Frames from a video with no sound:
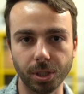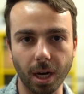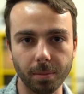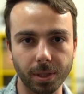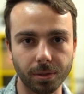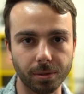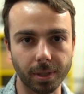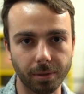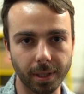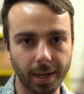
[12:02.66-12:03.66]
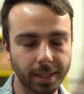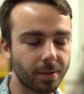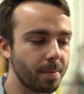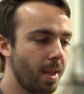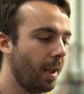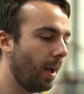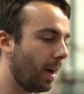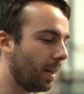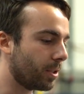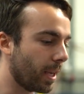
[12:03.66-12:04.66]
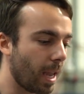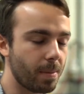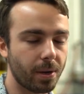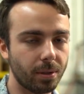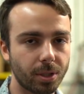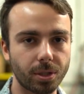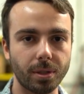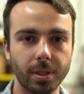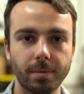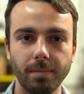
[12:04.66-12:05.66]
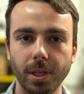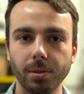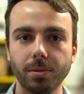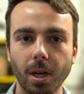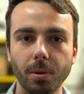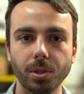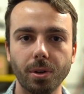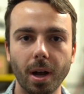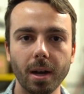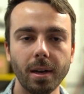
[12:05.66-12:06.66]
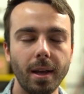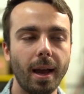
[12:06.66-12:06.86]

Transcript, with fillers: shop, which was really, really nice of him. Uh, so I came out and just sort of, you know, saw what was going on.